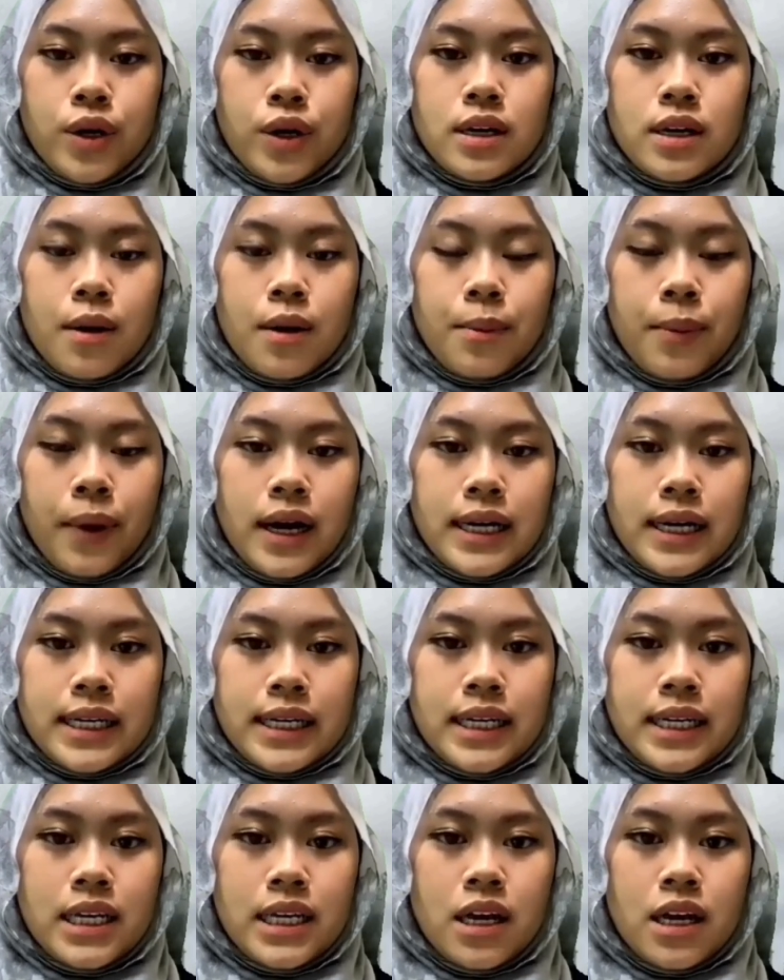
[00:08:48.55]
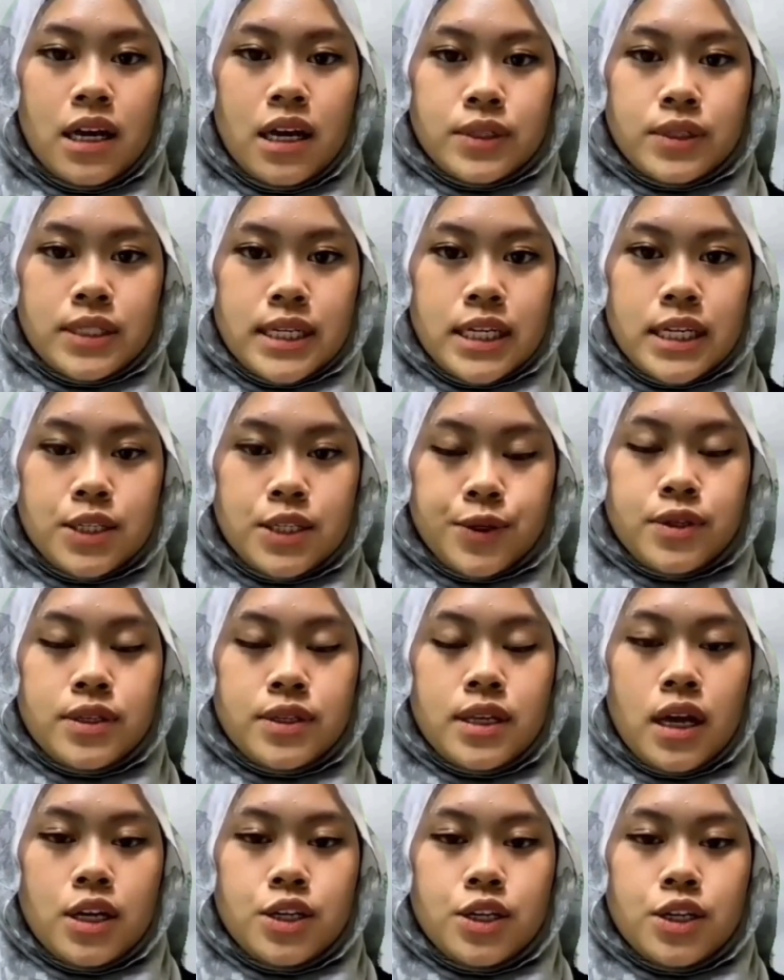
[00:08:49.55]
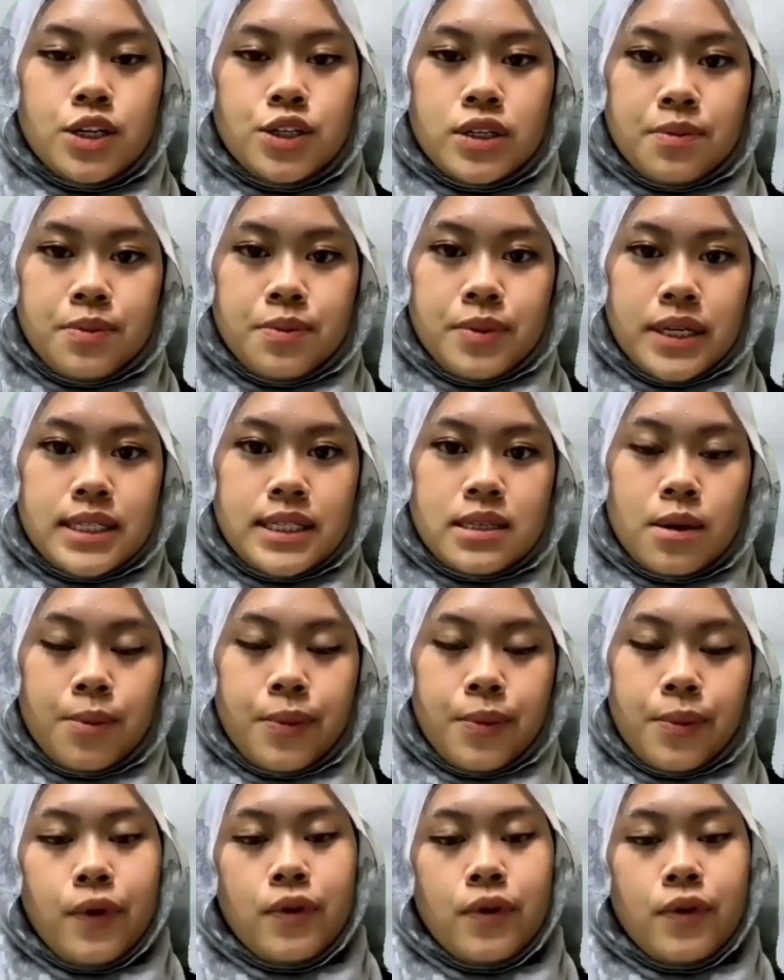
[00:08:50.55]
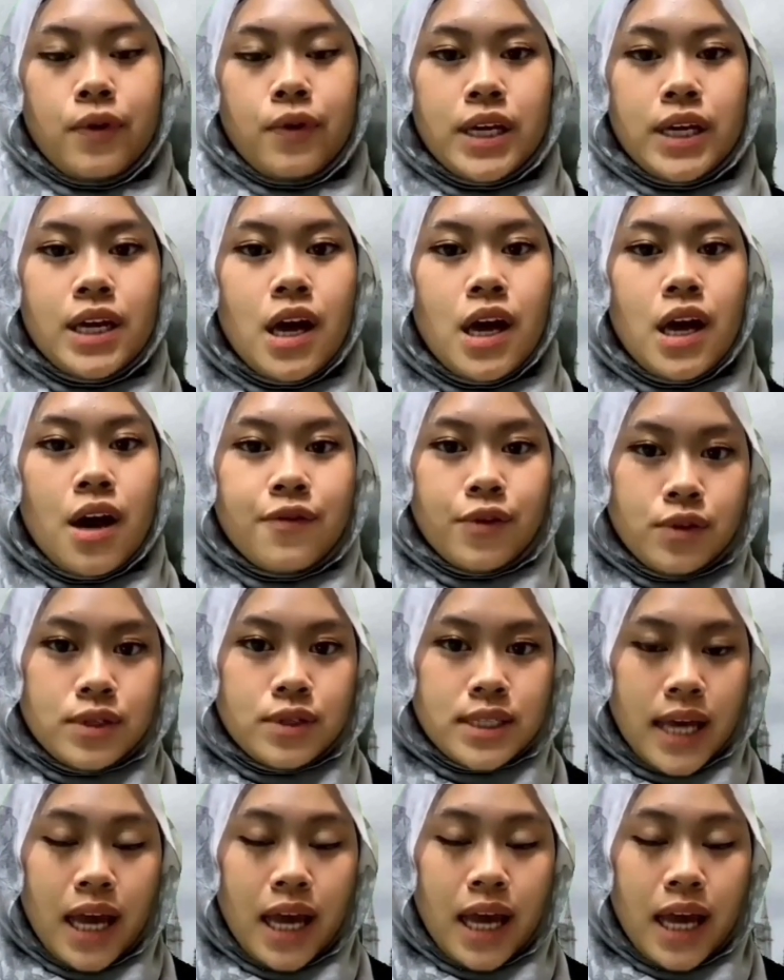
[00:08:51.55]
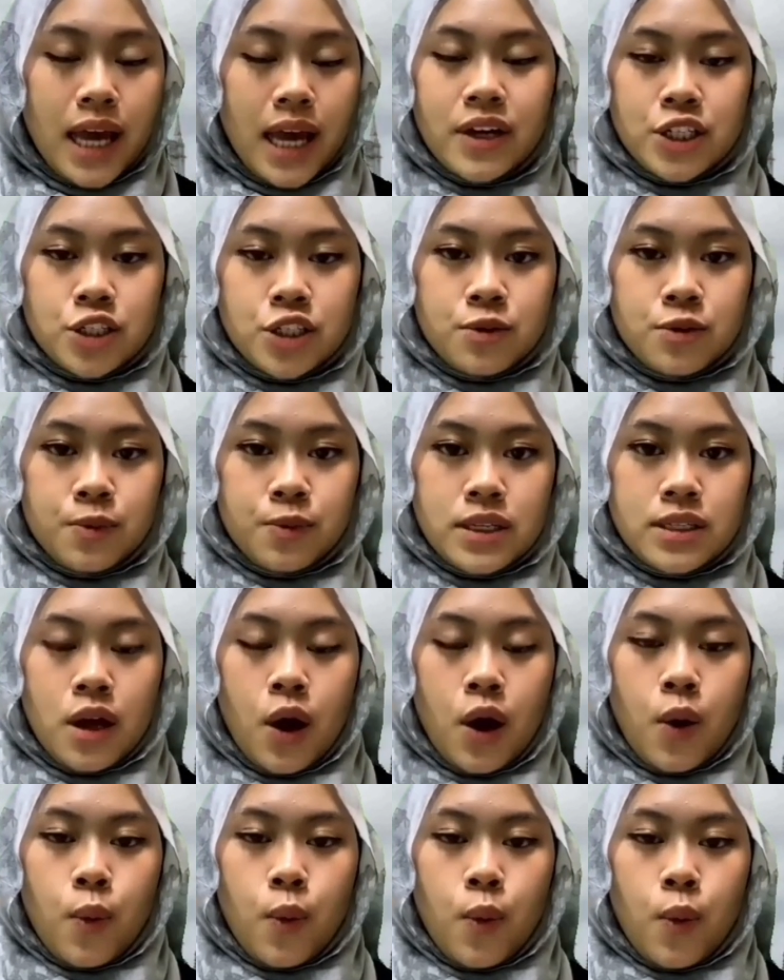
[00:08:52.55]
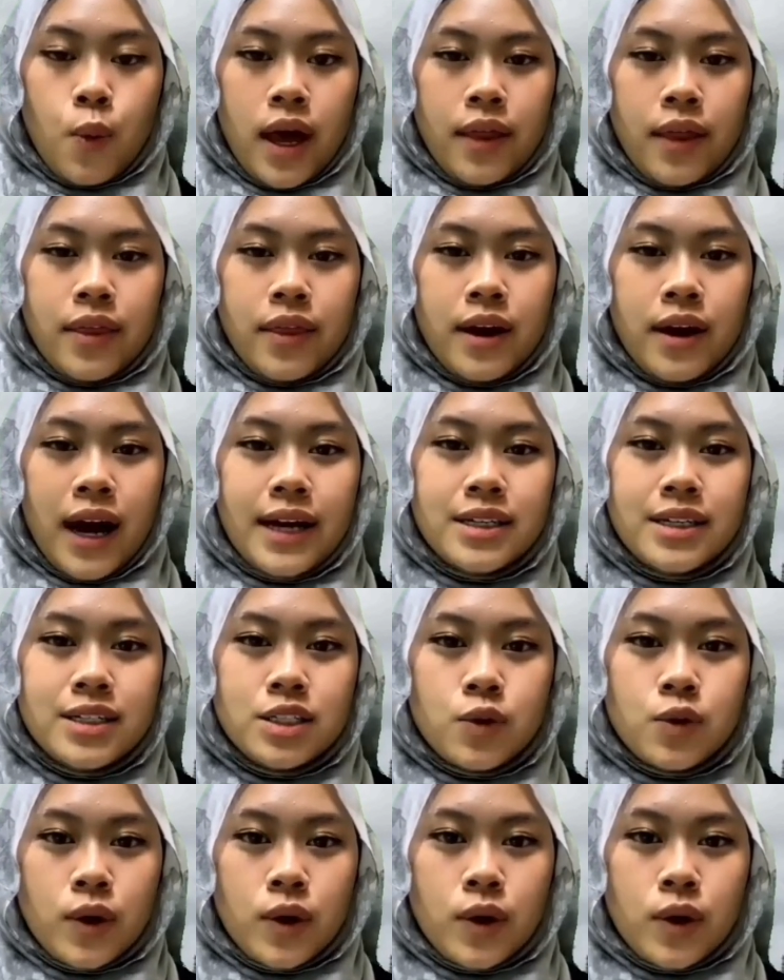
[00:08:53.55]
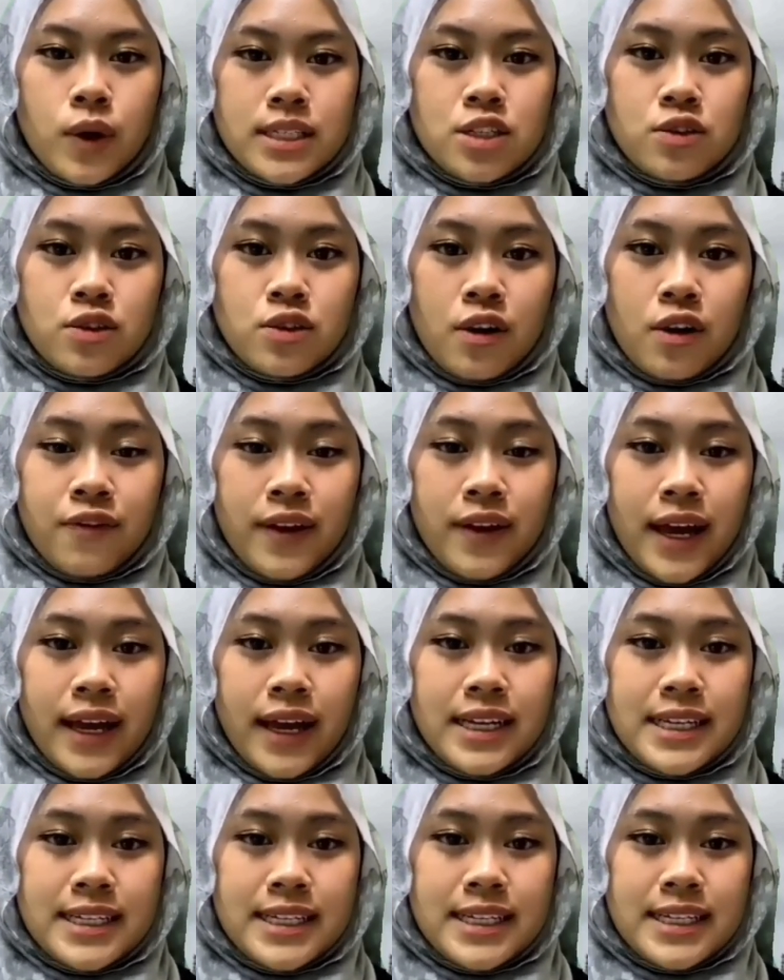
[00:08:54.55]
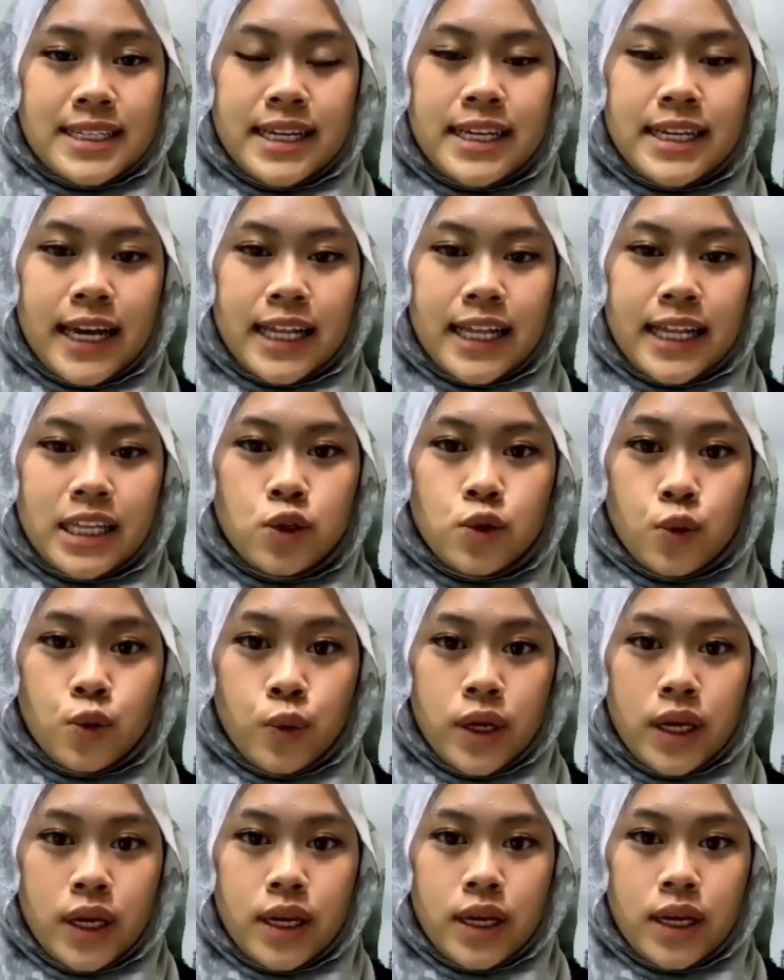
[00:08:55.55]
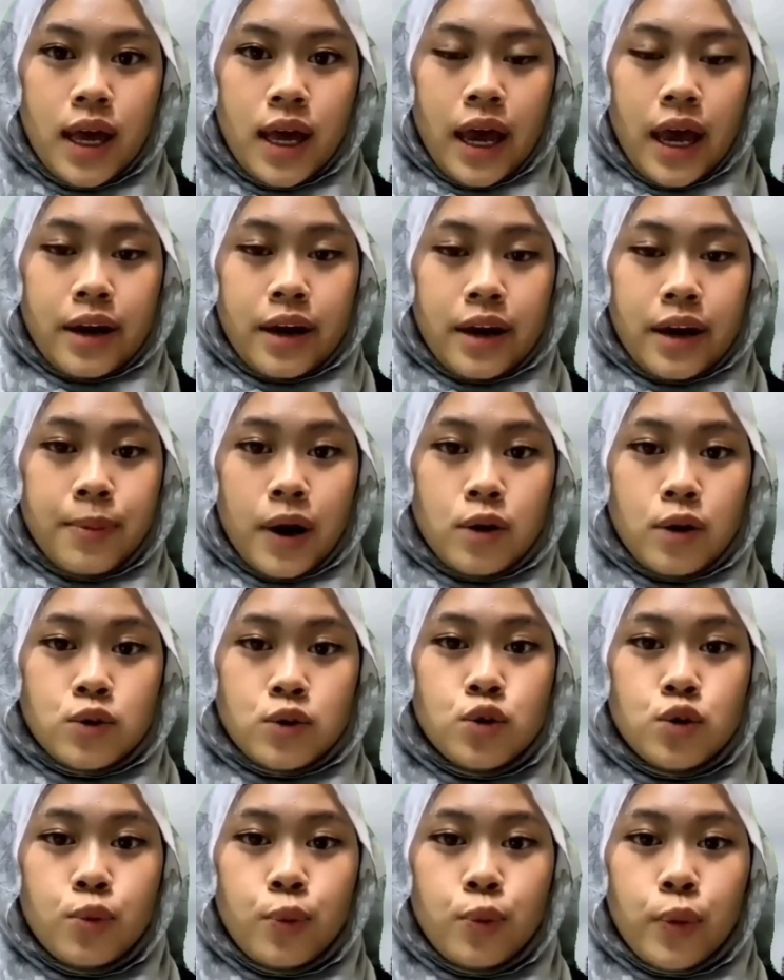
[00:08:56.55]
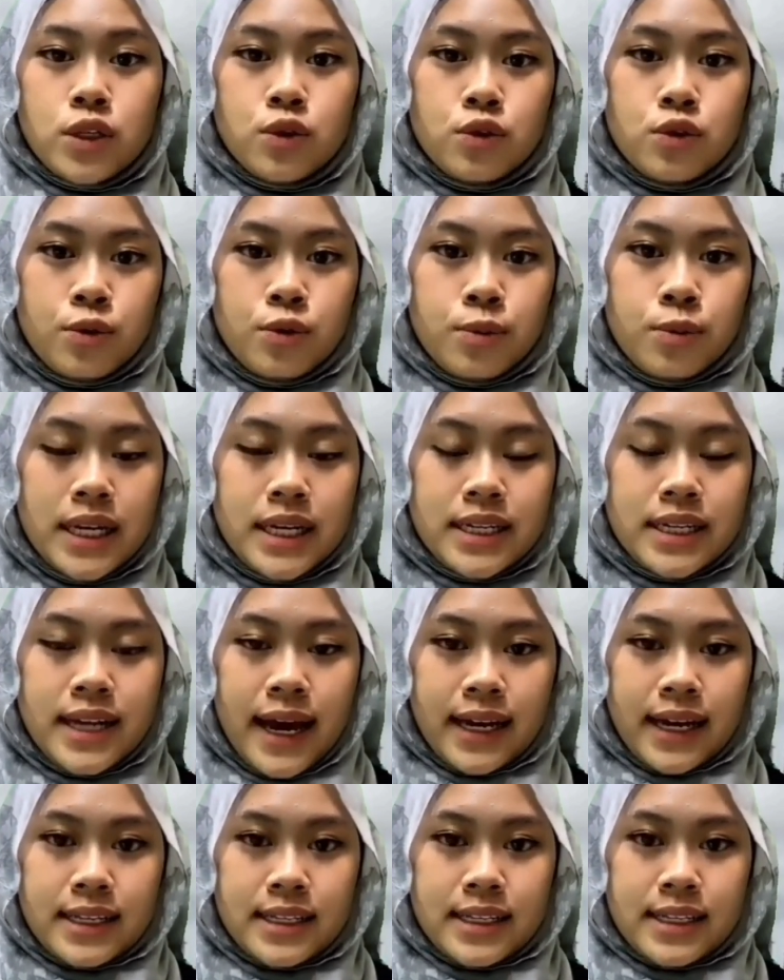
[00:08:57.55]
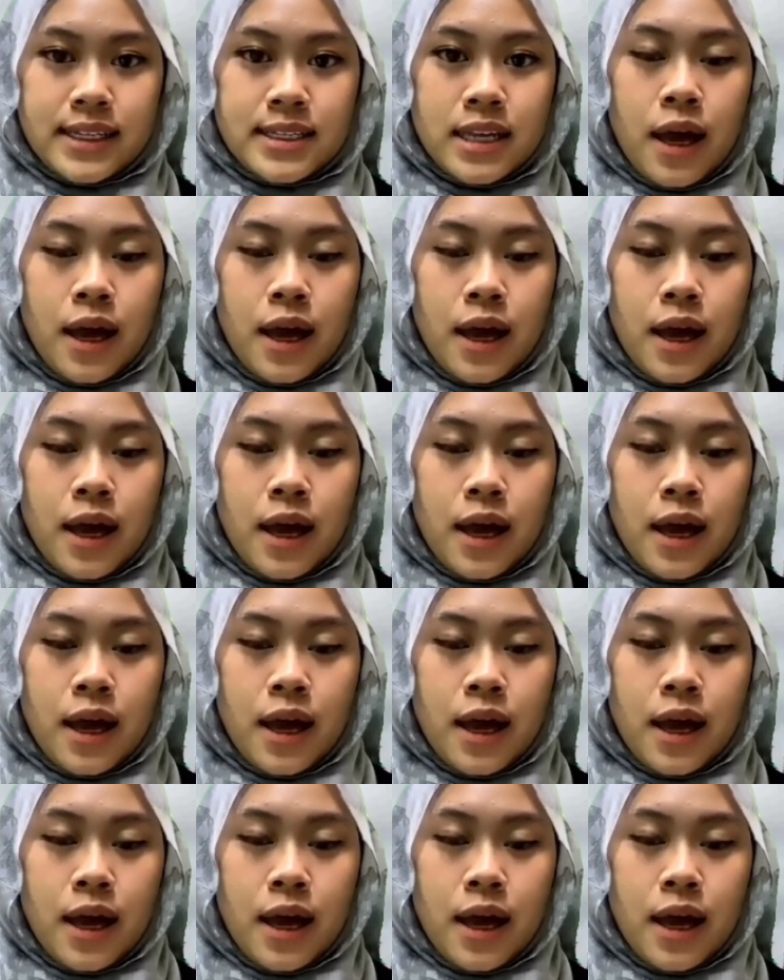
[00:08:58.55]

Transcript: barley, potatoes, sugar beets, poultry, fruits and vegetables, where the highest quantities of land is dedicated to wheat at about 2.2 million hectares,